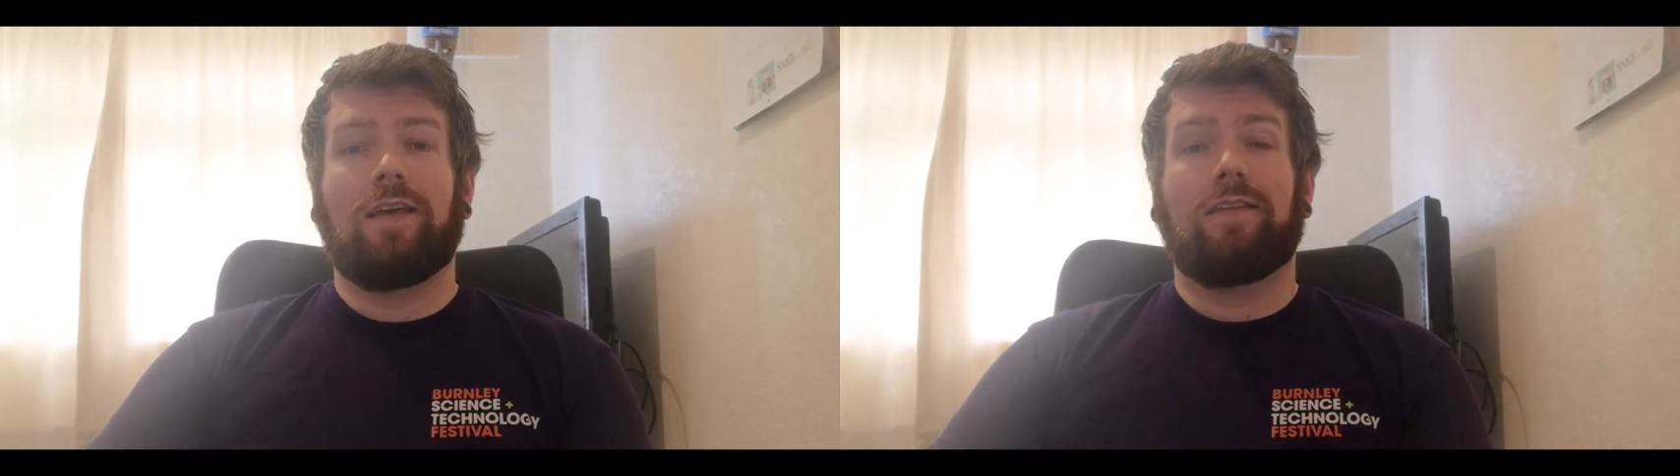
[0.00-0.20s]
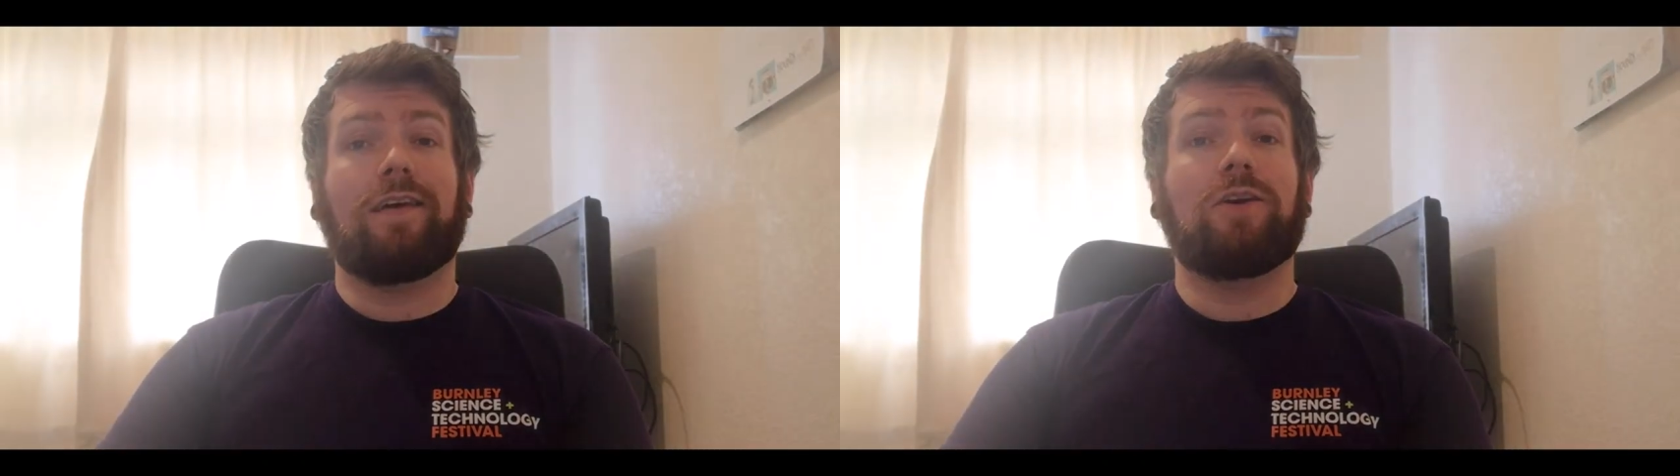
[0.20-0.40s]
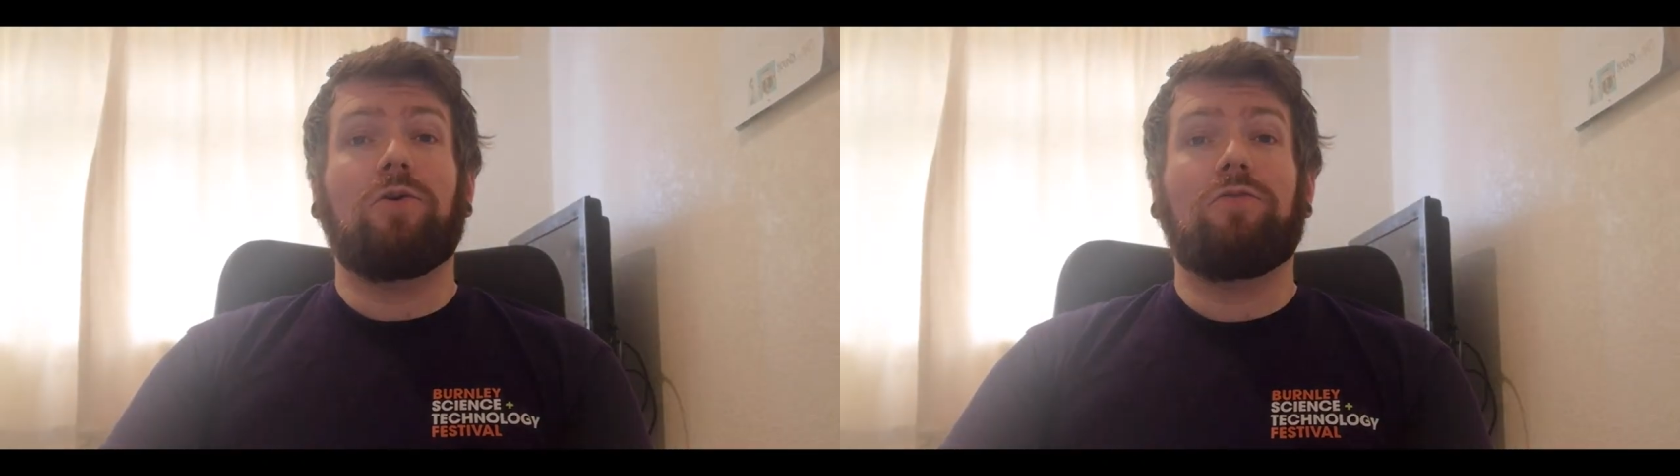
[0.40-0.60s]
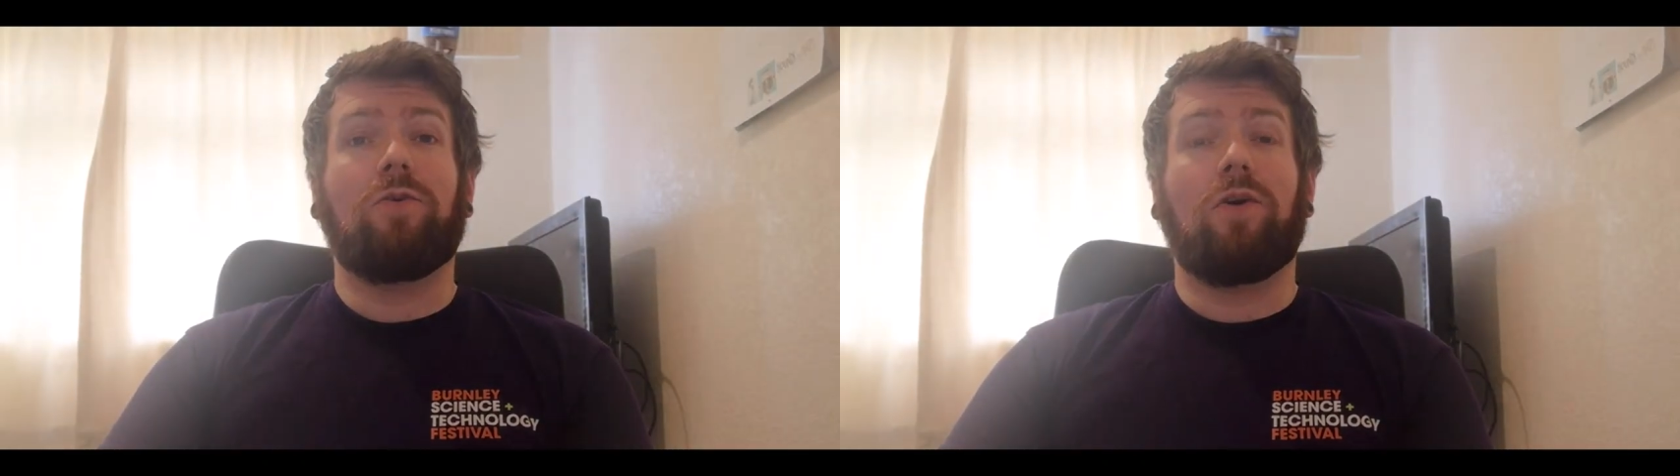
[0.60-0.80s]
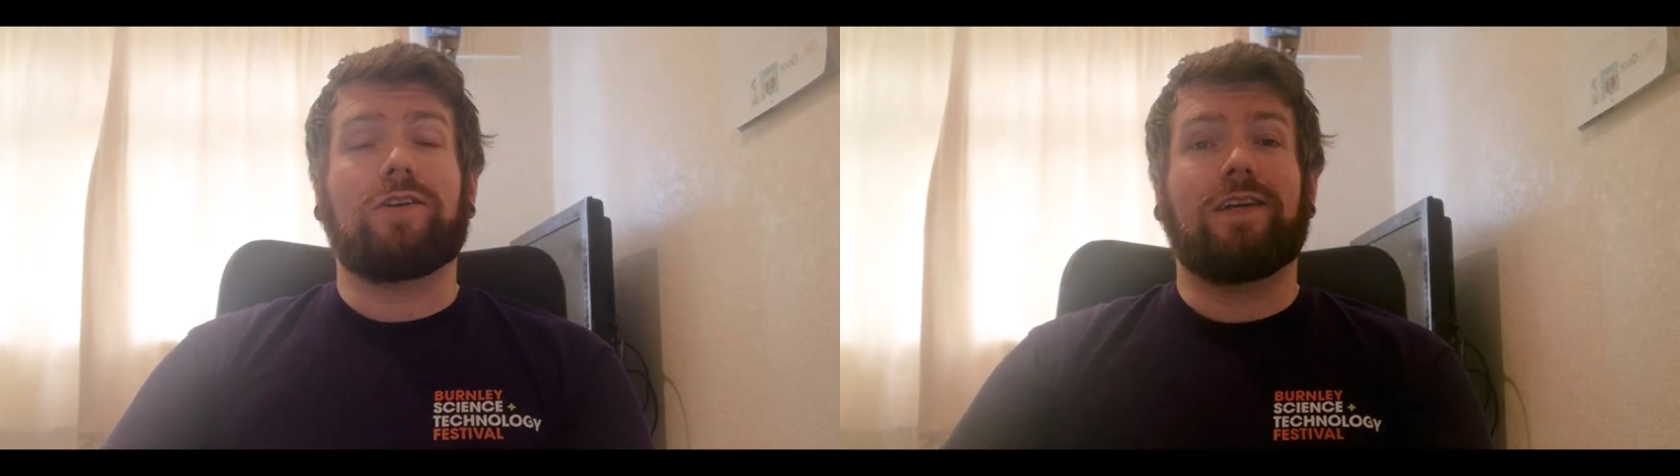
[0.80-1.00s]
Thank you all for
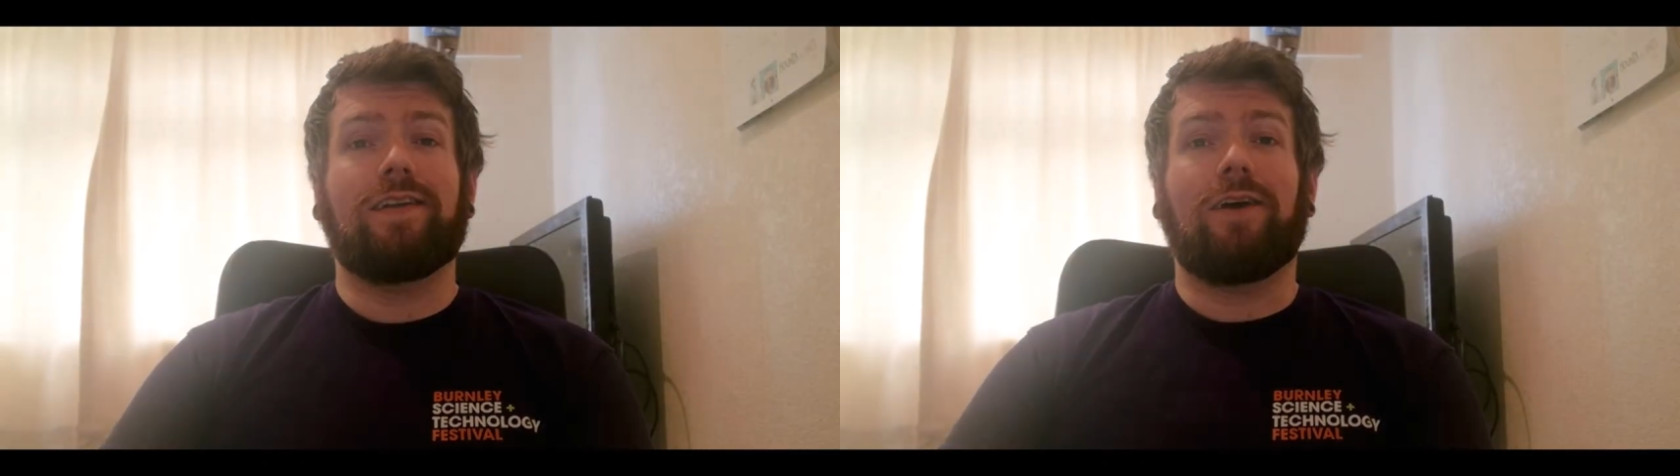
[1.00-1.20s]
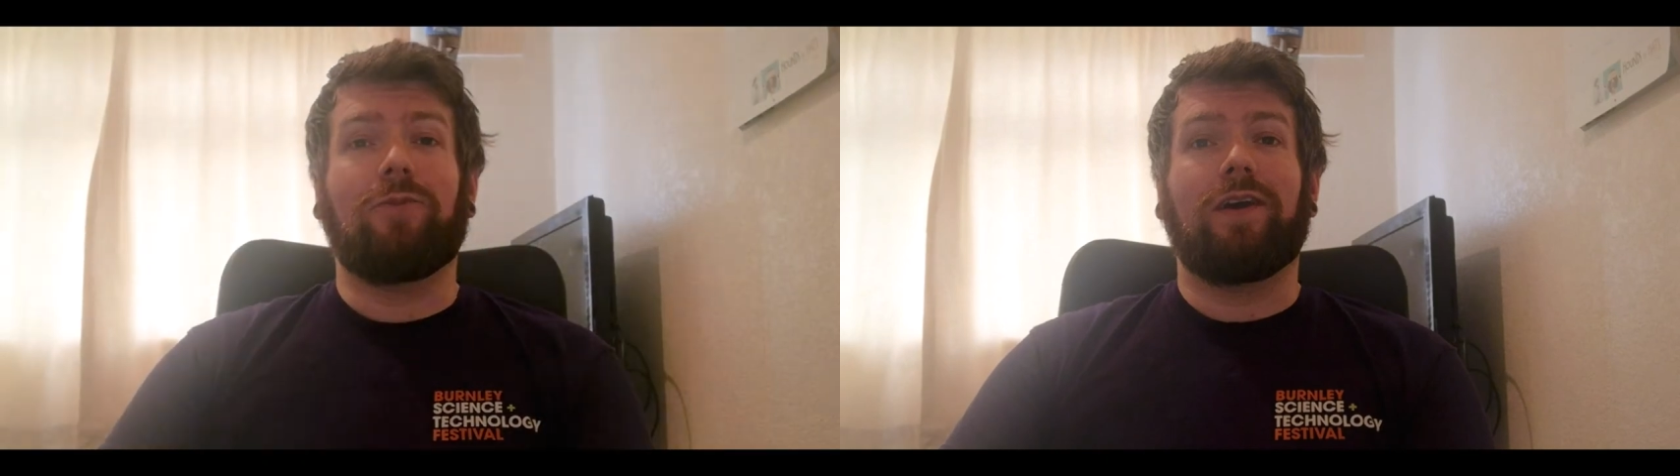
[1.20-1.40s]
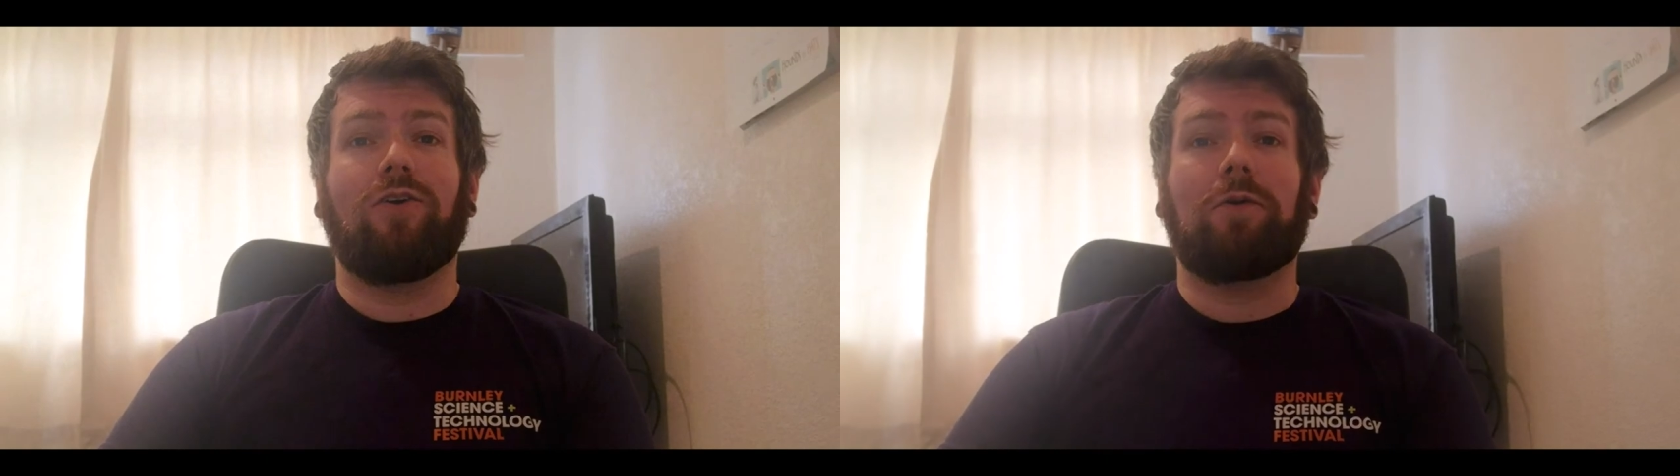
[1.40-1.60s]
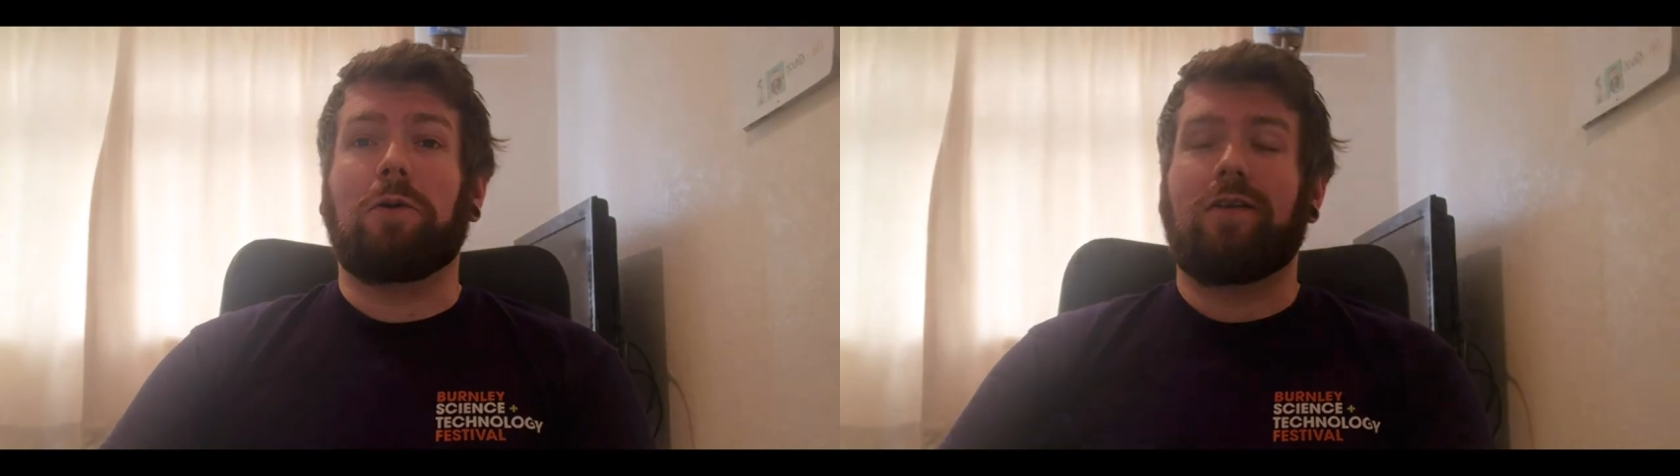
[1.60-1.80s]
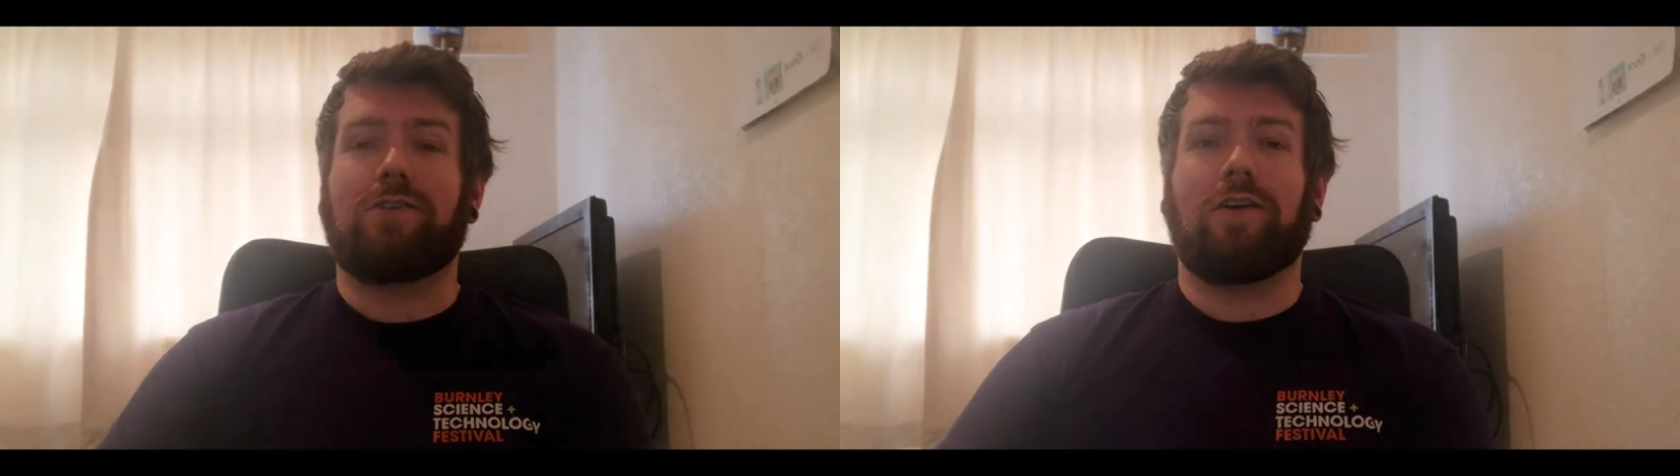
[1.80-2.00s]
watching and we hope
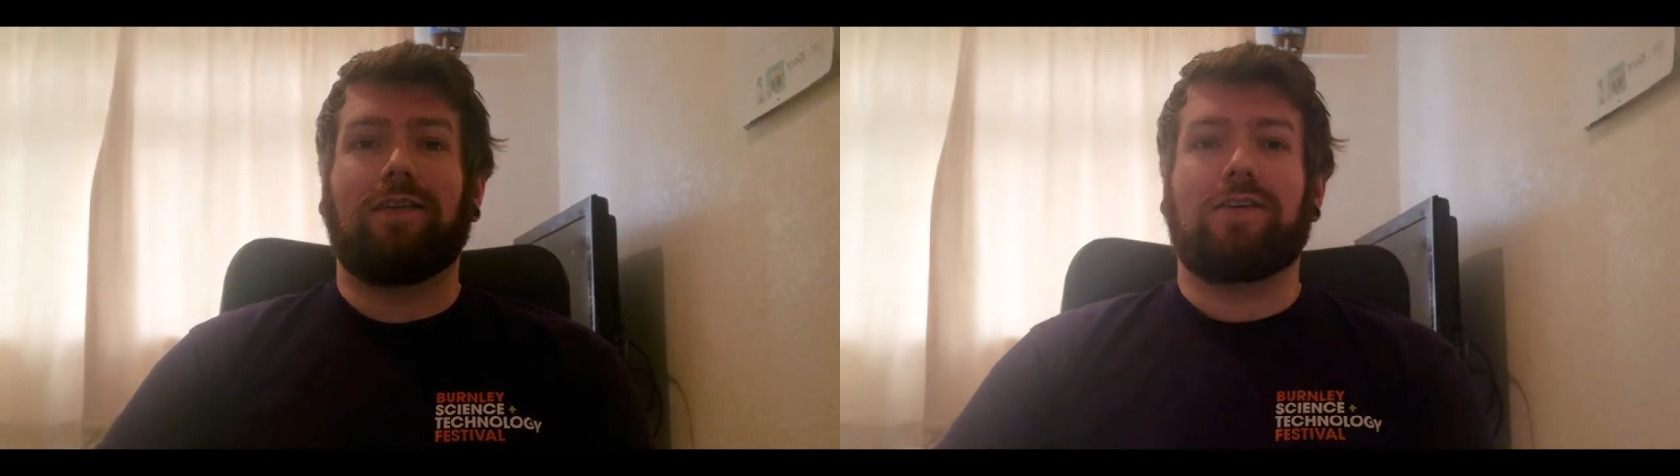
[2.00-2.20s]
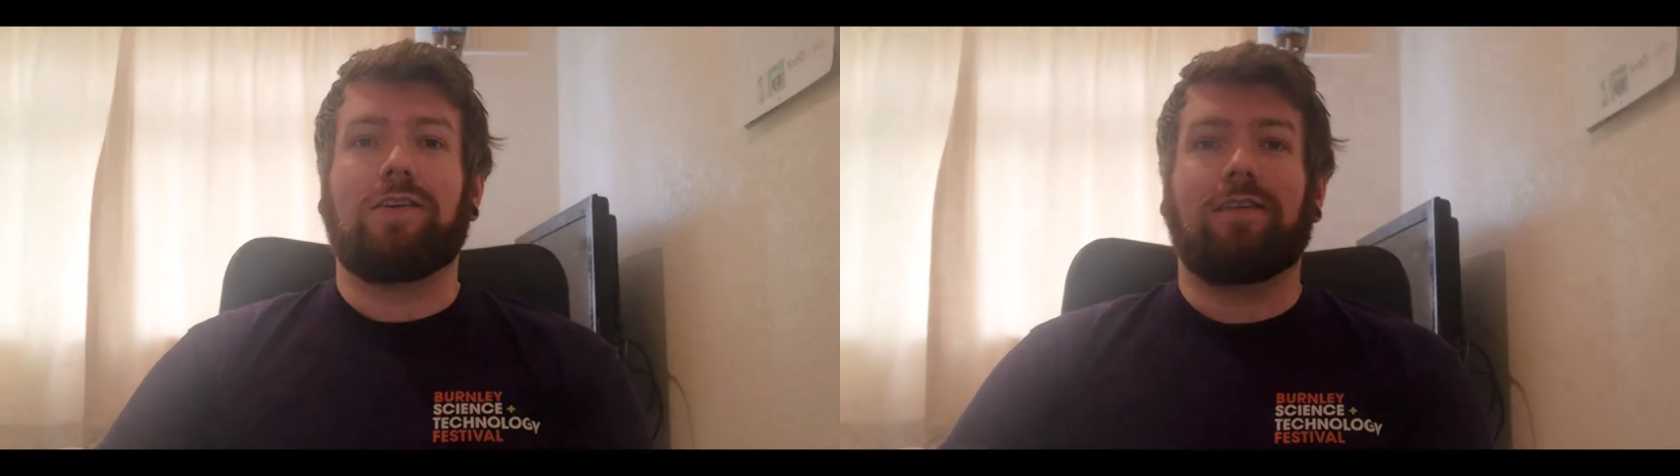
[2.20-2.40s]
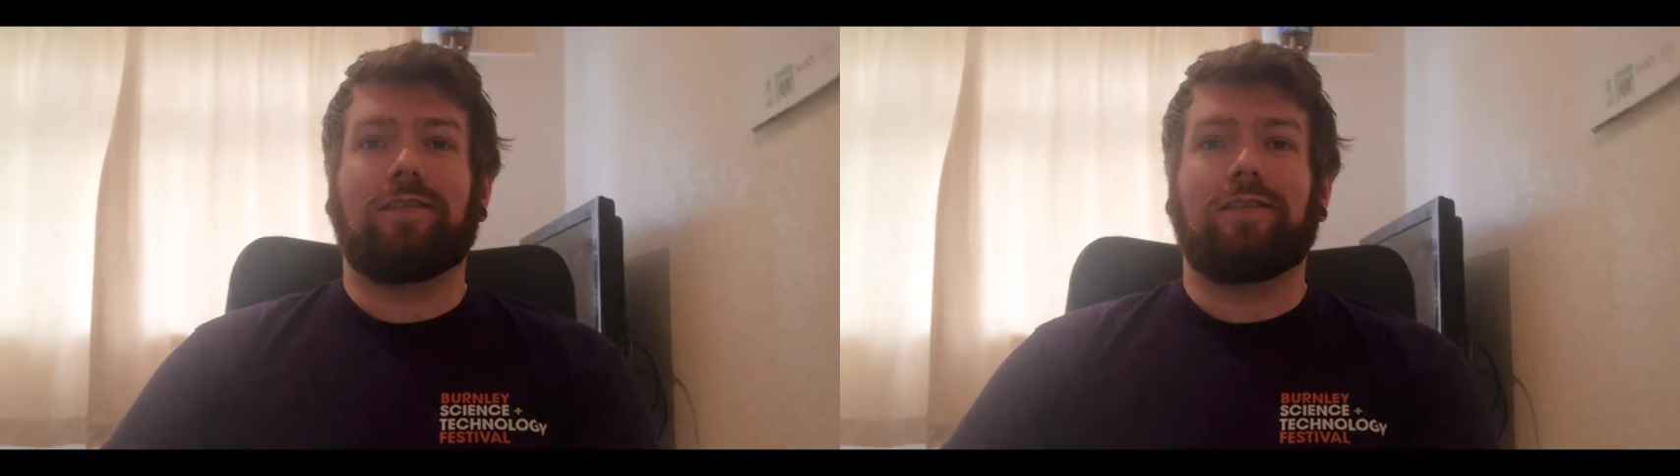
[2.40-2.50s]
you're enjoying this year's